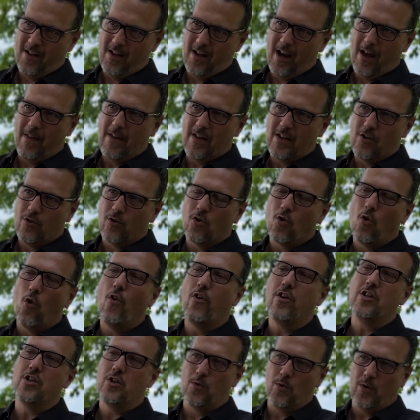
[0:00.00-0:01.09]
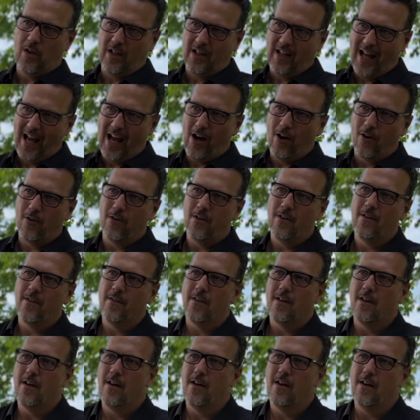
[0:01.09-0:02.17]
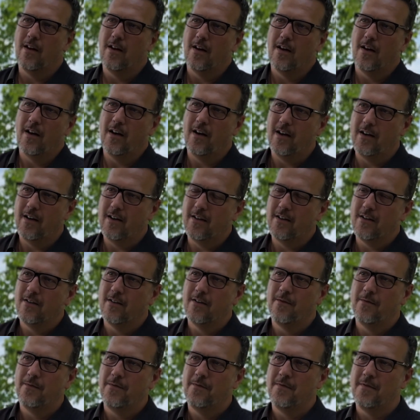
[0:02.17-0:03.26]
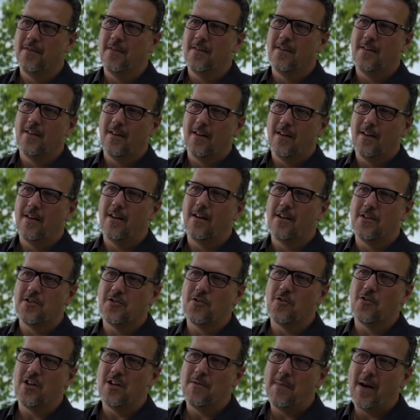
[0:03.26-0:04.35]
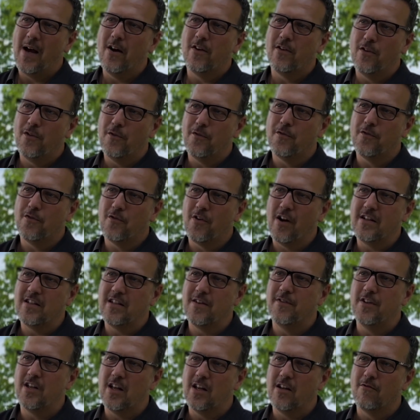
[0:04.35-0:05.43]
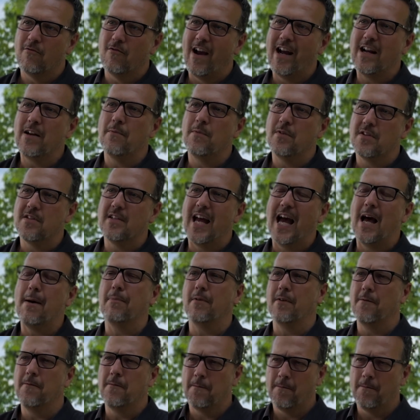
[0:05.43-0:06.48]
and that you're going to allow a certain amount of creativity and randomness to happen.